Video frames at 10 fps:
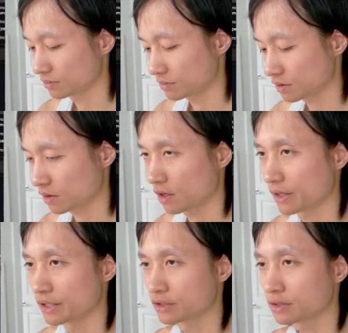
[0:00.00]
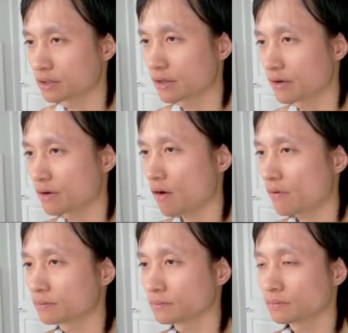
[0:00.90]
Claude agent,
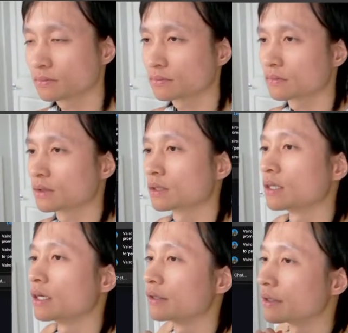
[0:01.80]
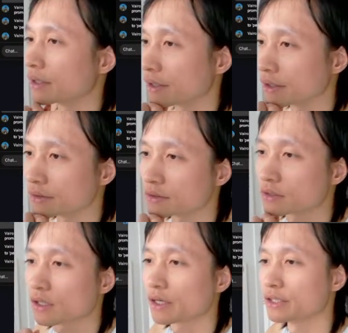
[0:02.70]
and then
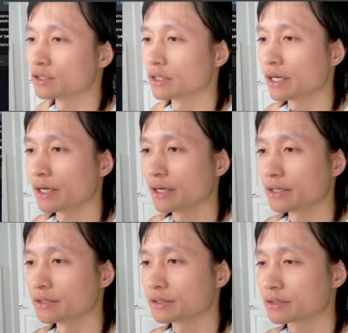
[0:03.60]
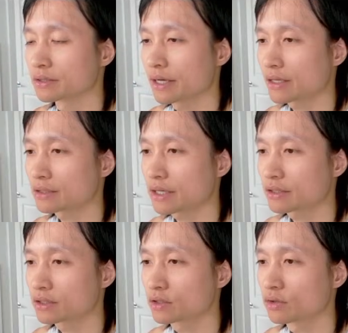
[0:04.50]
Claude agent has
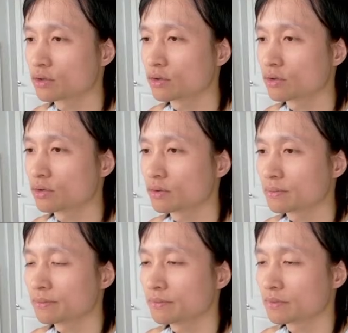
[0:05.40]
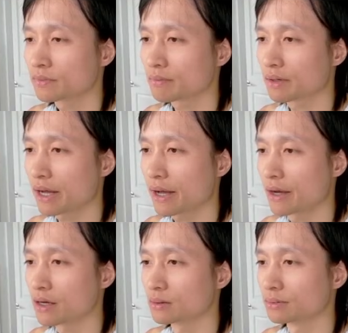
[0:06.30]
access to
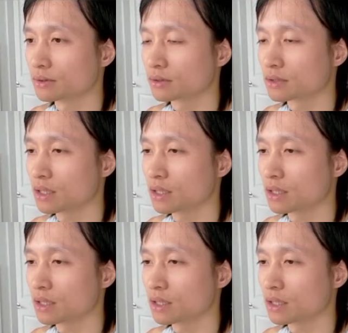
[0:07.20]
perhaps